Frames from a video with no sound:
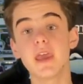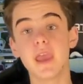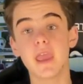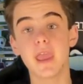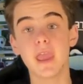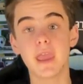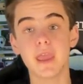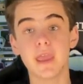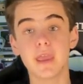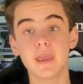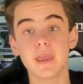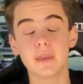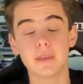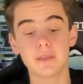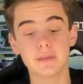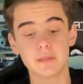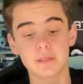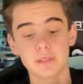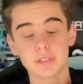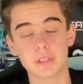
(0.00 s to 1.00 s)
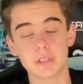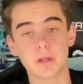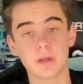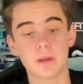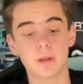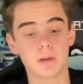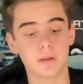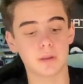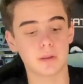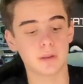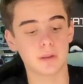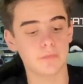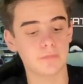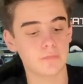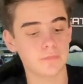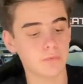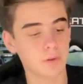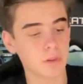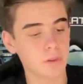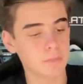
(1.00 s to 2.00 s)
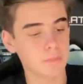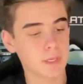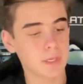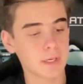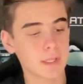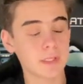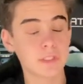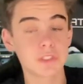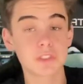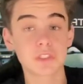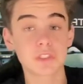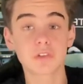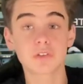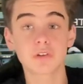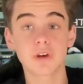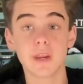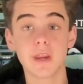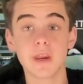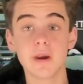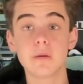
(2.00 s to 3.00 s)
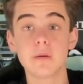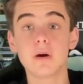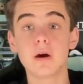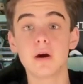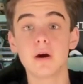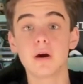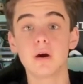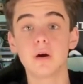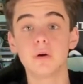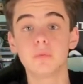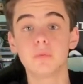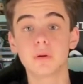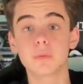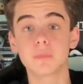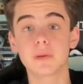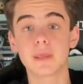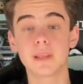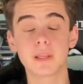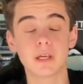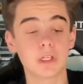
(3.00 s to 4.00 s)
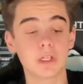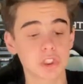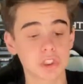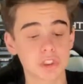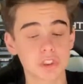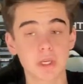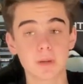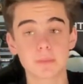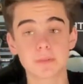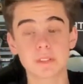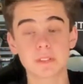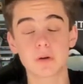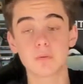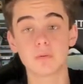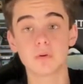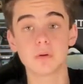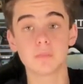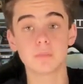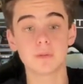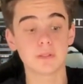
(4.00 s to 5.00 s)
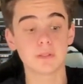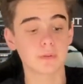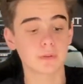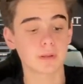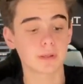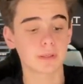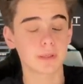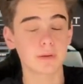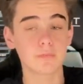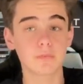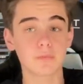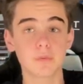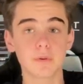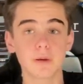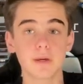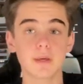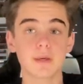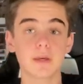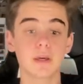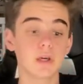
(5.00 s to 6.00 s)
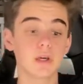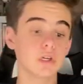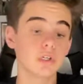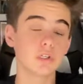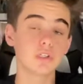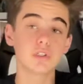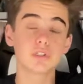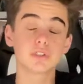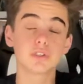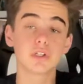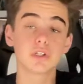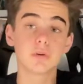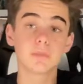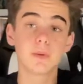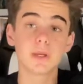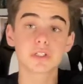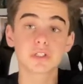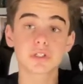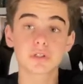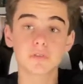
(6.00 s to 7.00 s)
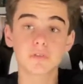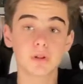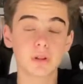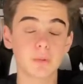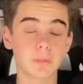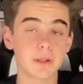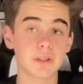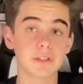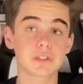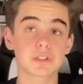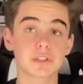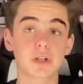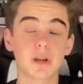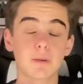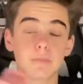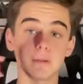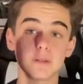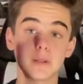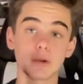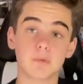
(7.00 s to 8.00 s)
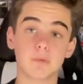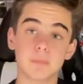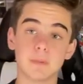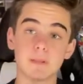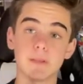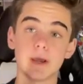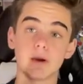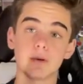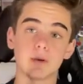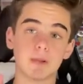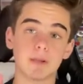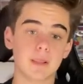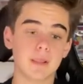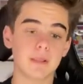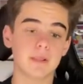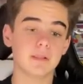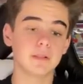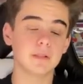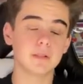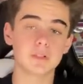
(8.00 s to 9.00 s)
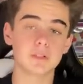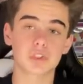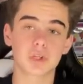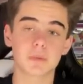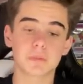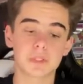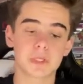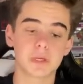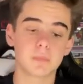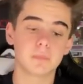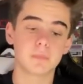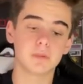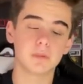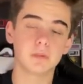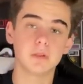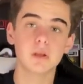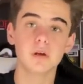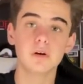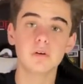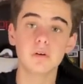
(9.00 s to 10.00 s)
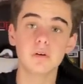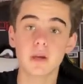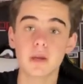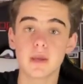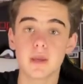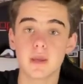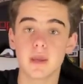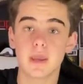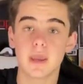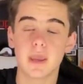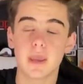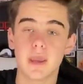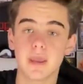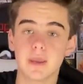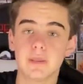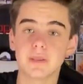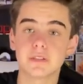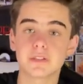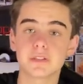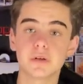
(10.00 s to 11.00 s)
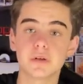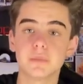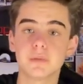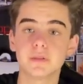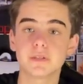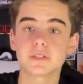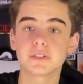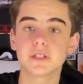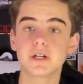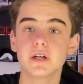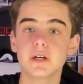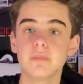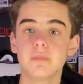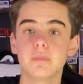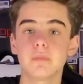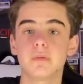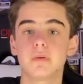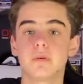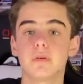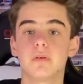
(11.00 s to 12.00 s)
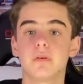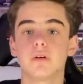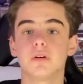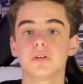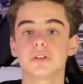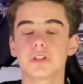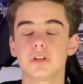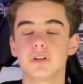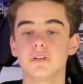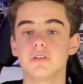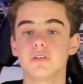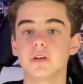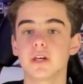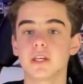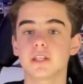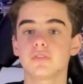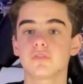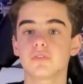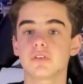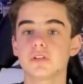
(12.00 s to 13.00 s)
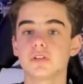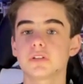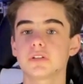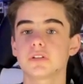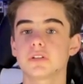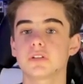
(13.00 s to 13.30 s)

And follow me on Instagram. When we hit 100 subs, I will be doing a giveaway. So make sure to follow my Instagram. The link will be down in the description below. And let's open this up. I'll show you guys first.